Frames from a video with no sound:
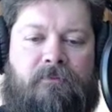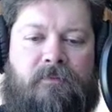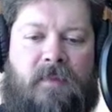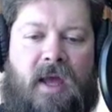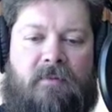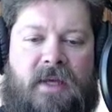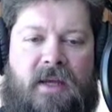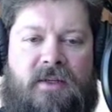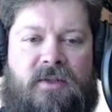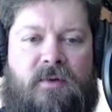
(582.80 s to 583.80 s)

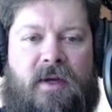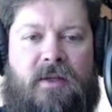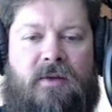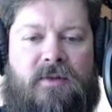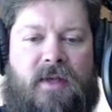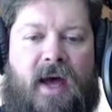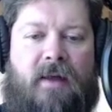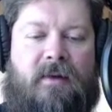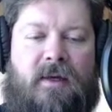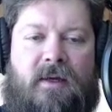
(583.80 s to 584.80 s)
Camtasia so I can use
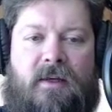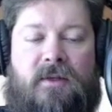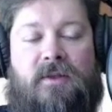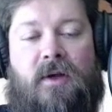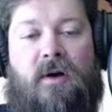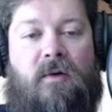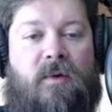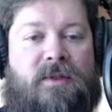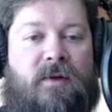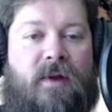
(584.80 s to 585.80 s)
that. So
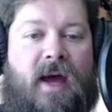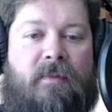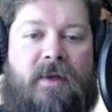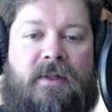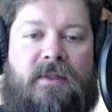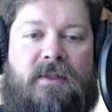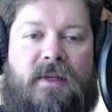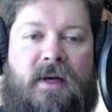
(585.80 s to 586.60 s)
we'll see what happens.